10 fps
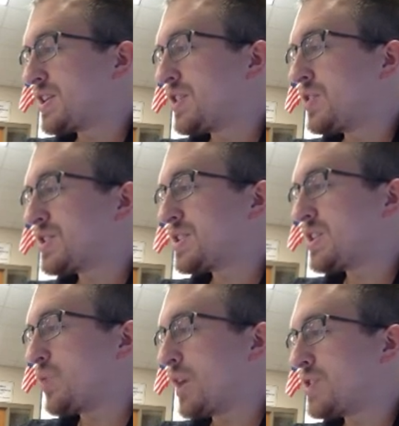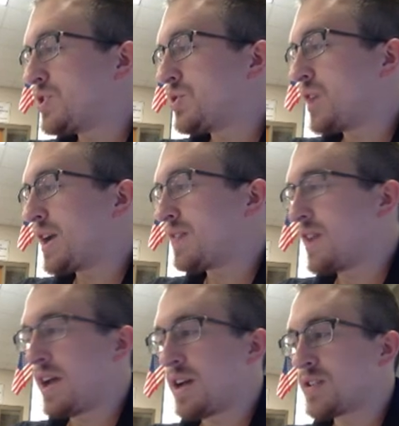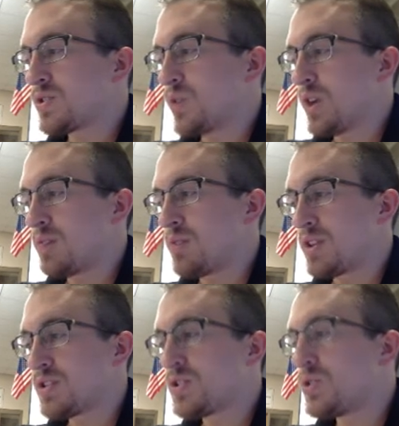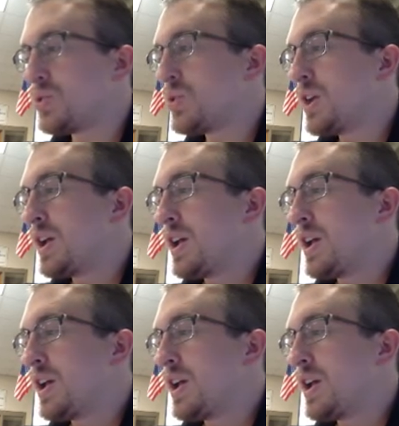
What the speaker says: You can see y2, I have that x squared plus 2.